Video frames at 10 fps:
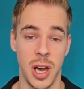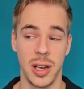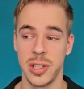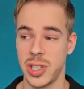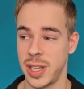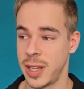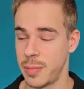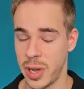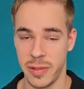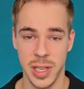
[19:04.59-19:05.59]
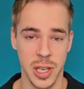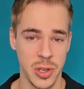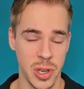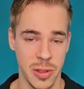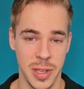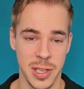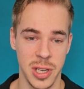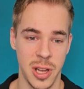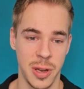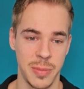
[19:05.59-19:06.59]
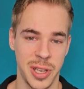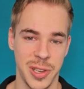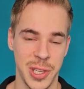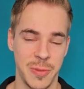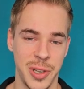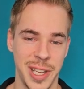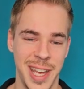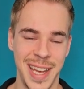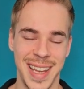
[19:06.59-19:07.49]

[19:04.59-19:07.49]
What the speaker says: Honestly, my videos are this long because I'm really